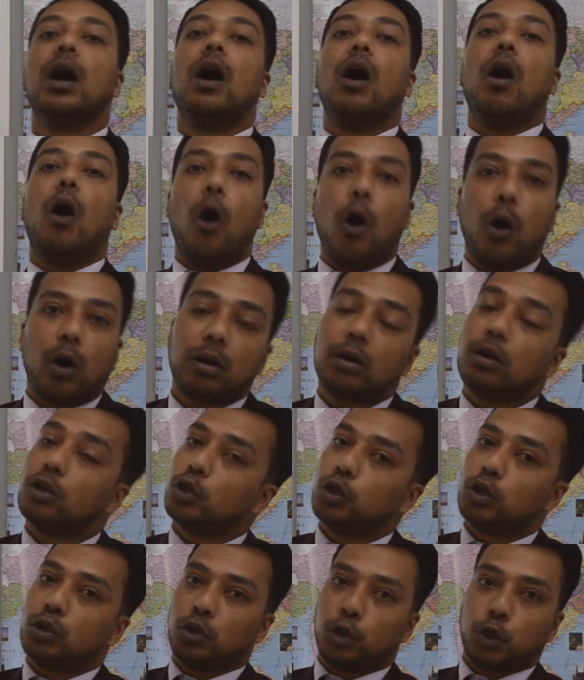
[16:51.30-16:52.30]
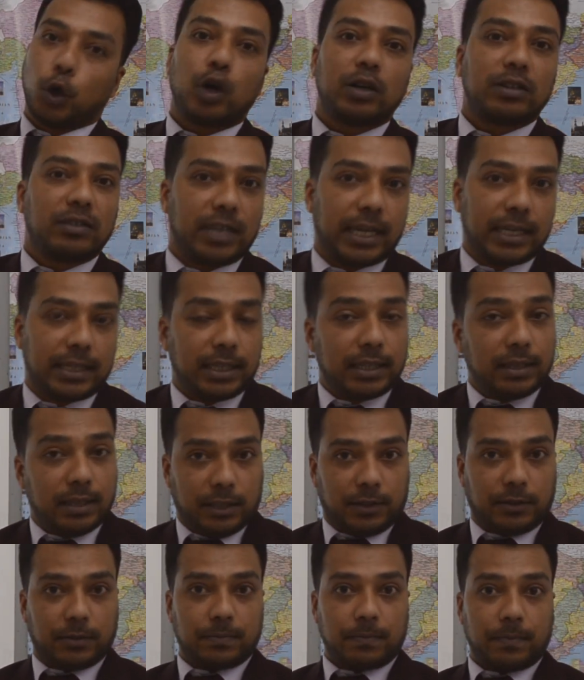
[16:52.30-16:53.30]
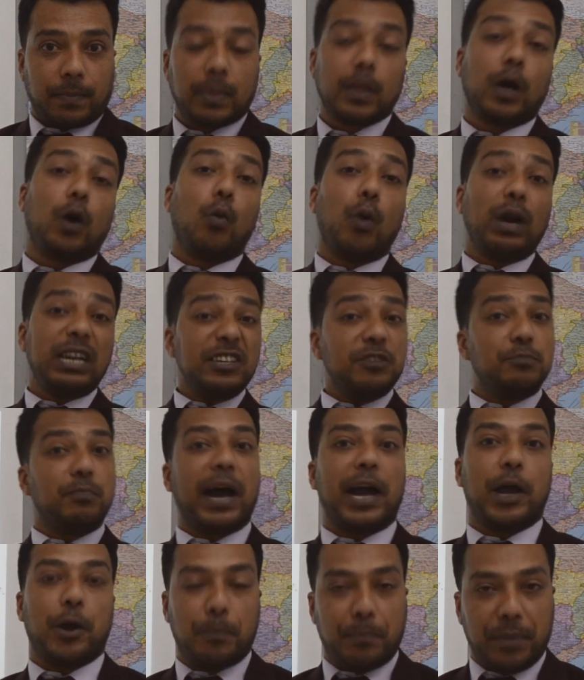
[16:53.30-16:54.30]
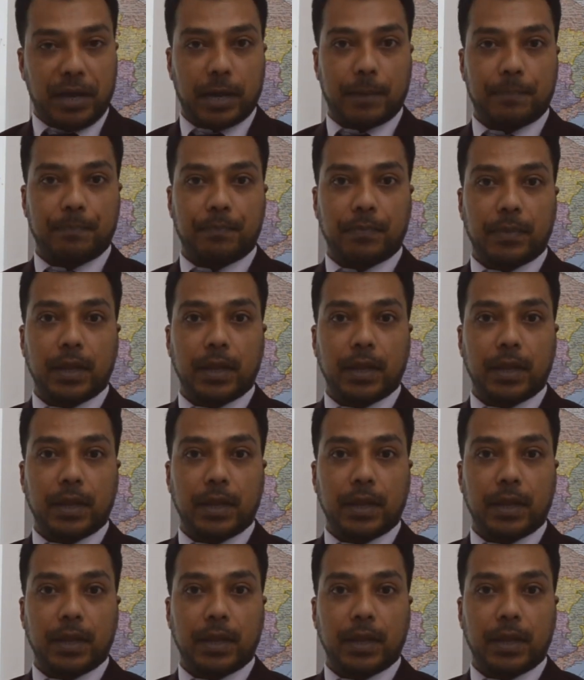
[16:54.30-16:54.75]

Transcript: or short-sightedness. Now, what is myopia?